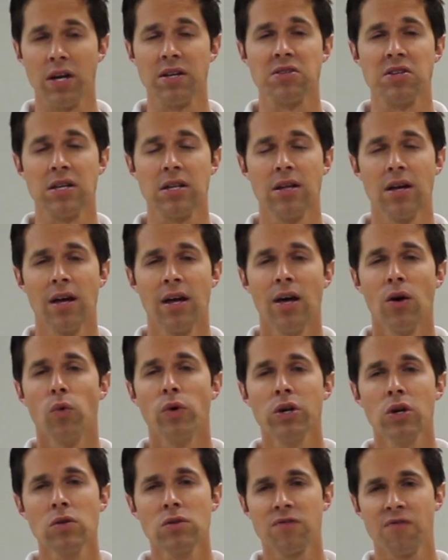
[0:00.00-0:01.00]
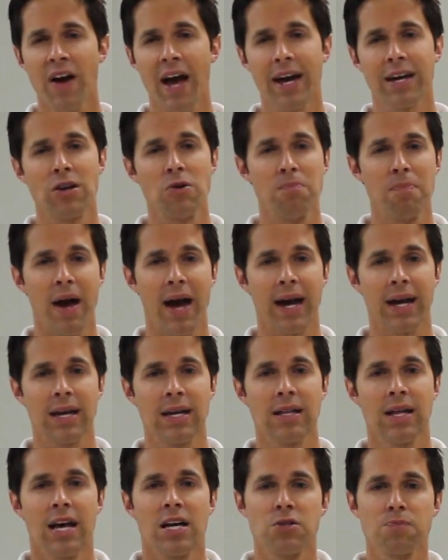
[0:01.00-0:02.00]
racing, will use vacuum
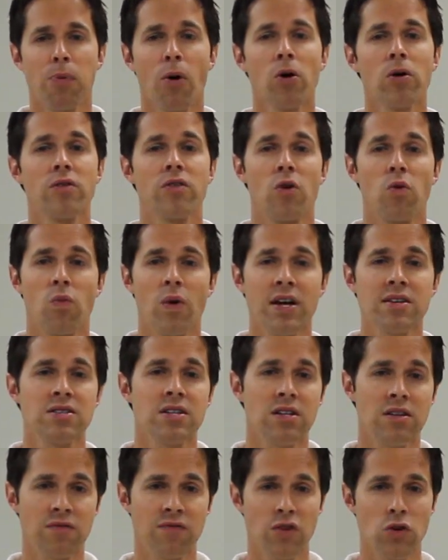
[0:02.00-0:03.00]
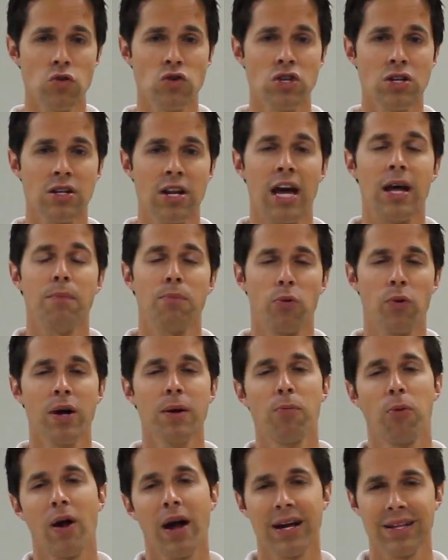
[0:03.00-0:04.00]
bagging as part of their resin infusion and
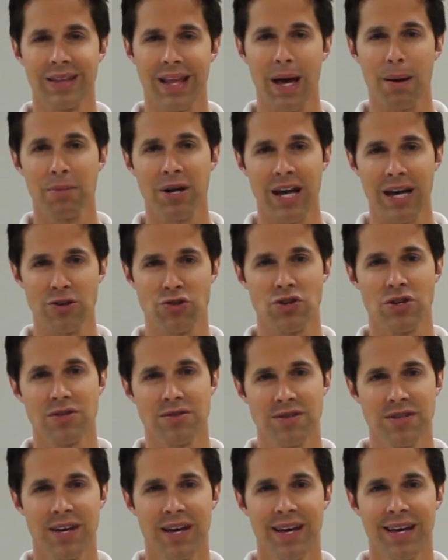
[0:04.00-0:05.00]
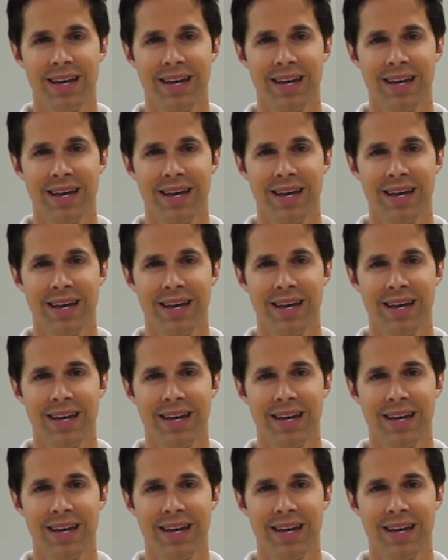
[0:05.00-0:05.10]
pre-preg laminations.